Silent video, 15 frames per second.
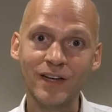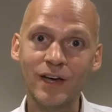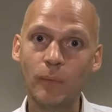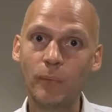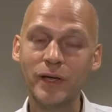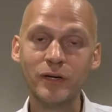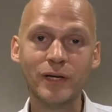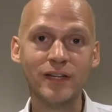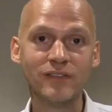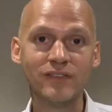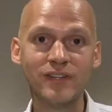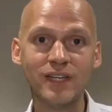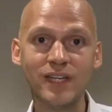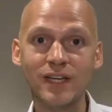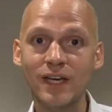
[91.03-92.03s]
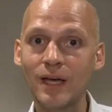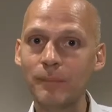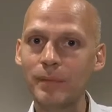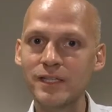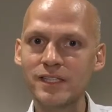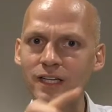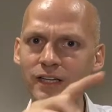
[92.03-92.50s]
where you can see
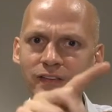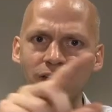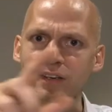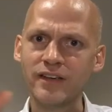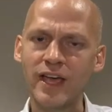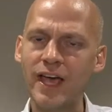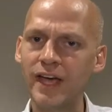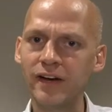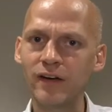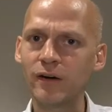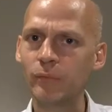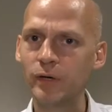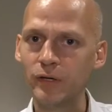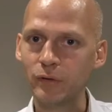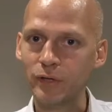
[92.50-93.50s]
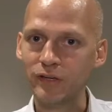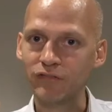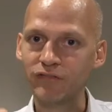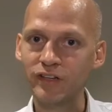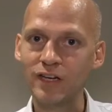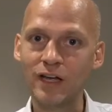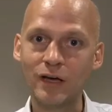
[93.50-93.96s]
basically there's a header where you can
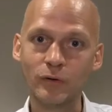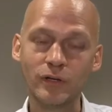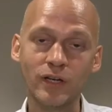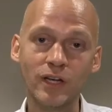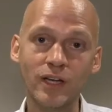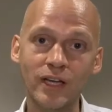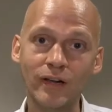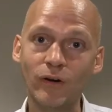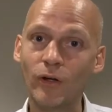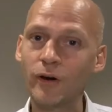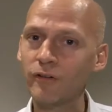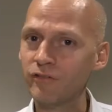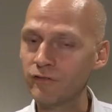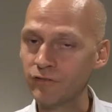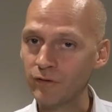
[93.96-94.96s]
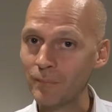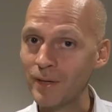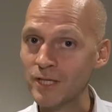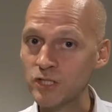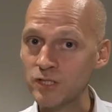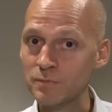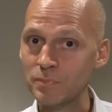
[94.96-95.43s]
fill out a lot of
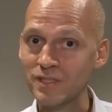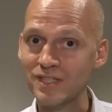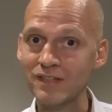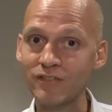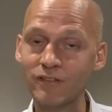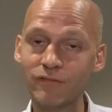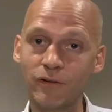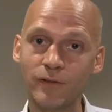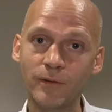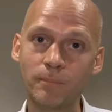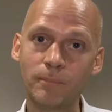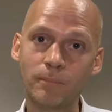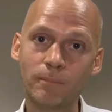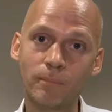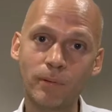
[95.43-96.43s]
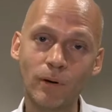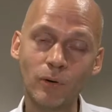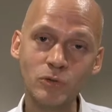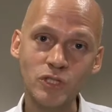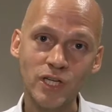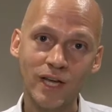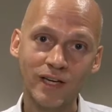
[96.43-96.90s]
information specific for the
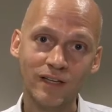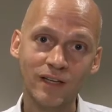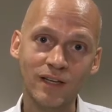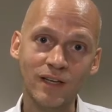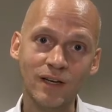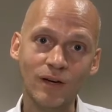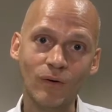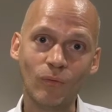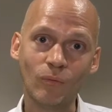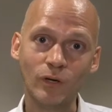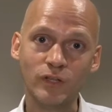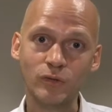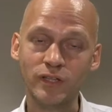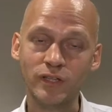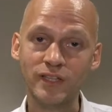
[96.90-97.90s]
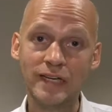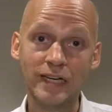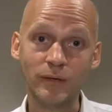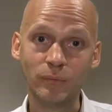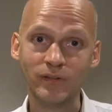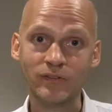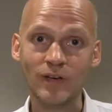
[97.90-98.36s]
project, what you're dealing
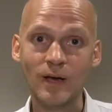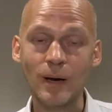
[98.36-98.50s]
with.